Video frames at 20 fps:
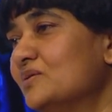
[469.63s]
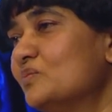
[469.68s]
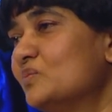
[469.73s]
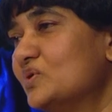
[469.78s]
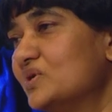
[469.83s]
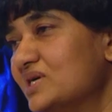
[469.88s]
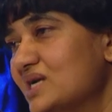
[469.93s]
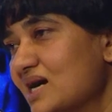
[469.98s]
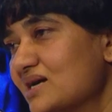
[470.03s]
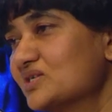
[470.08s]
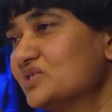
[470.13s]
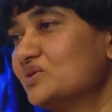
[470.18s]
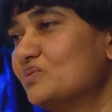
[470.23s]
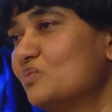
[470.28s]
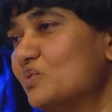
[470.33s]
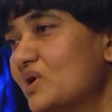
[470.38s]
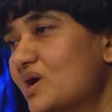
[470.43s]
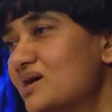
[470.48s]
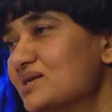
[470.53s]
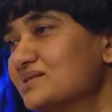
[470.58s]
production
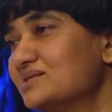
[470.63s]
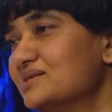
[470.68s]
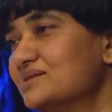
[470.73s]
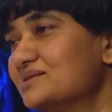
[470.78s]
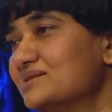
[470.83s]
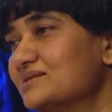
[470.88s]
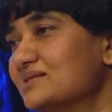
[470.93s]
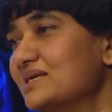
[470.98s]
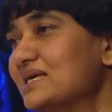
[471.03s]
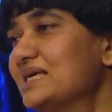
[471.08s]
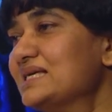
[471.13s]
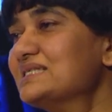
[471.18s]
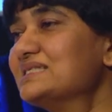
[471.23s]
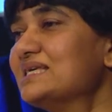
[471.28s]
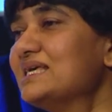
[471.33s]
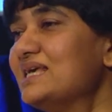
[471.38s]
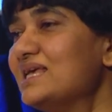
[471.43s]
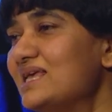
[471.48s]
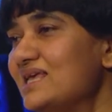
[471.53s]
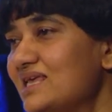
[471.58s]
process is
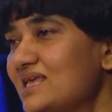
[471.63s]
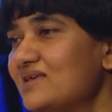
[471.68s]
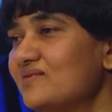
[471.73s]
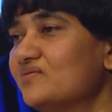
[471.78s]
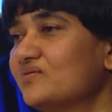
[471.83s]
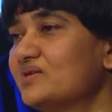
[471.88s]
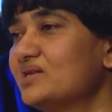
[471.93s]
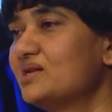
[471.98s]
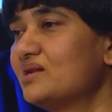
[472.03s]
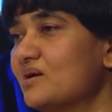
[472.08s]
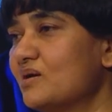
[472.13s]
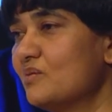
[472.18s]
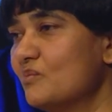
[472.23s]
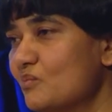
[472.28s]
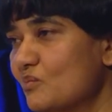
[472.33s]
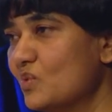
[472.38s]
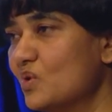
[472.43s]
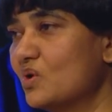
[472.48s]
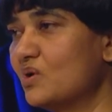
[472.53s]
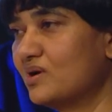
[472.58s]
even
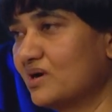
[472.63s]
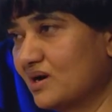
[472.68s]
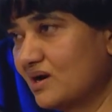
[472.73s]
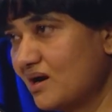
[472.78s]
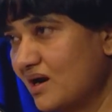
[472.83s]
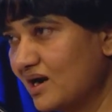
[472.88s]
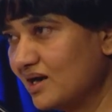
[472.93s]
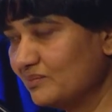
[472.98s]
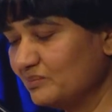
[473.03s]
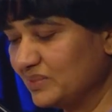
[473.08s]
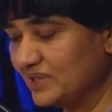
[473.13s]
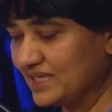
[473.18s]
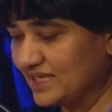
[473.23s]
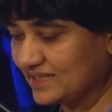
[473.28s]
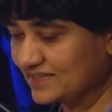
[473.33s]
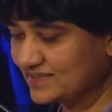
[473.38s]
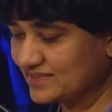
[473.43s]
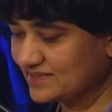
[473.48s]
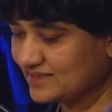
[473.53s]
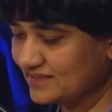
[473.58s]
more
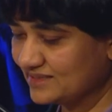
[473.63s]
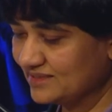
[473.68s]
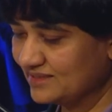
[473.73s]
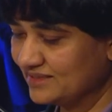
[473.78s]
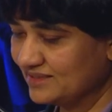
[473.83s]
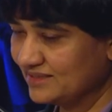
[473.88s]
complex.